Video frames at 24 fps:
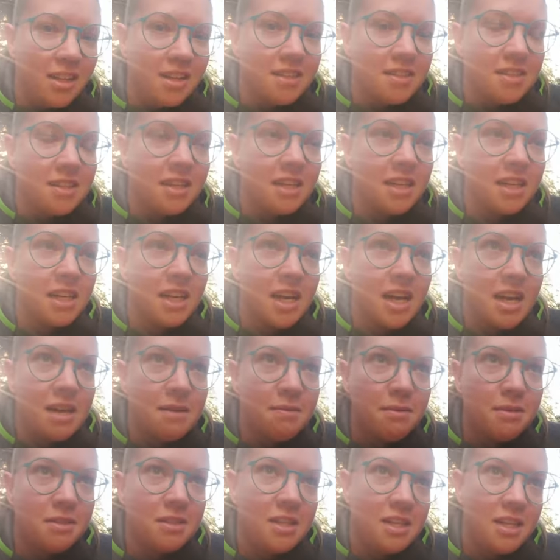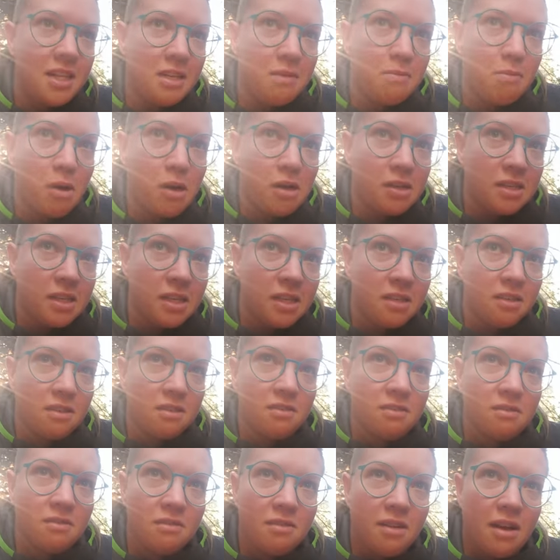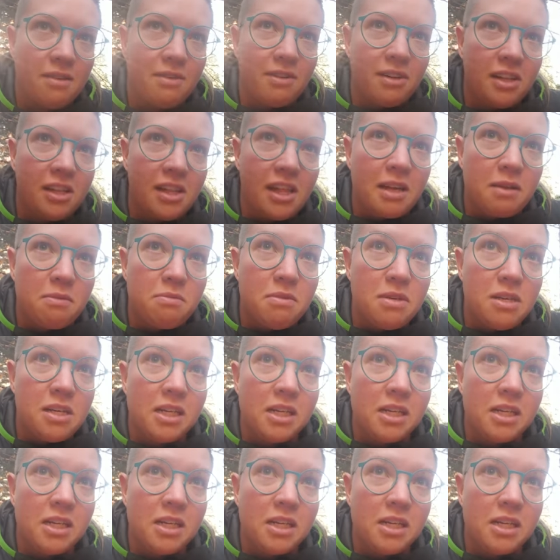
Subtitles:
like the city and I am a city person. I really like